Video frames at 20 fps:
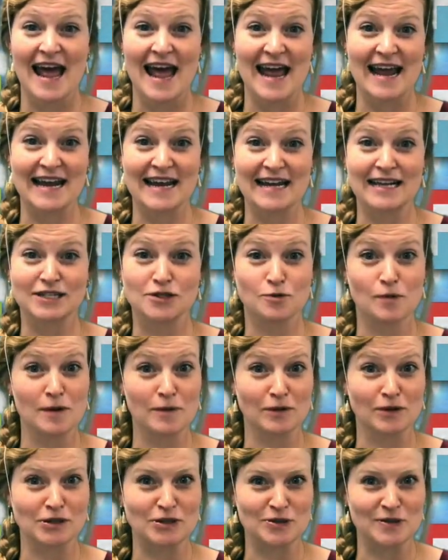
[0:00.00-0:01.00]
and we
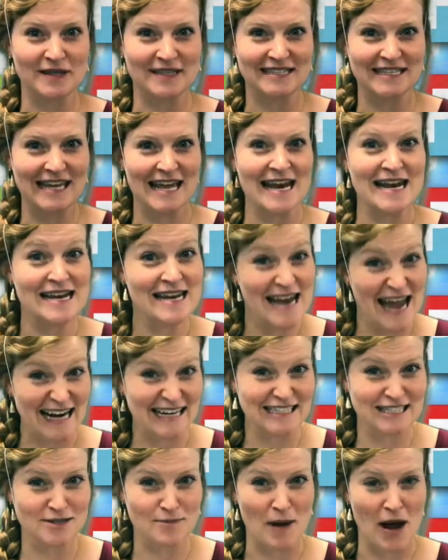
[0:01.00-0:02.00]
will do this again
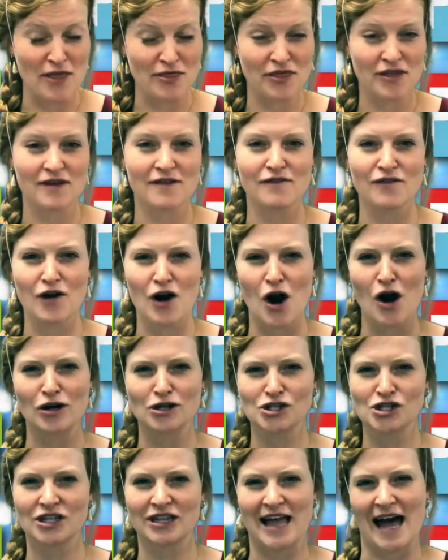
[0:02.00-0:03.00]
next month for
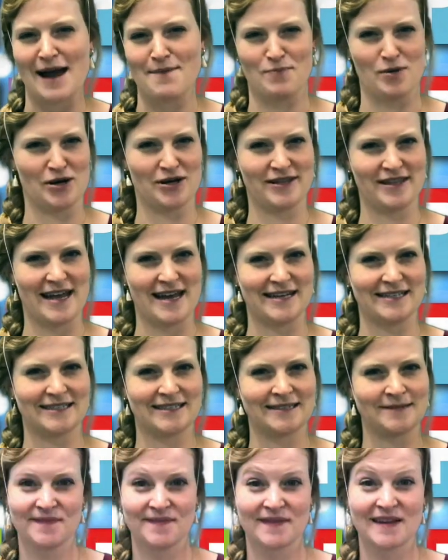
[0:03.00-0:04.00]
our July
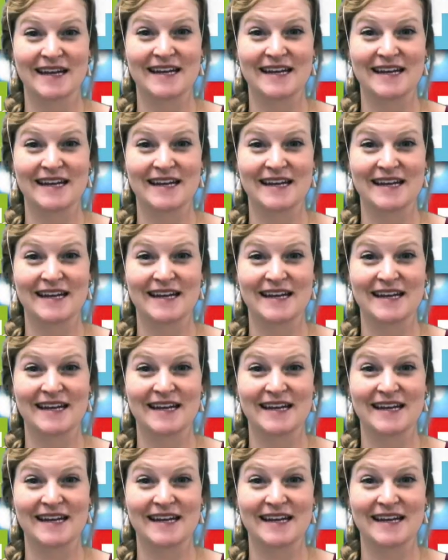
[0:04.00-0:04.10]
birthdays.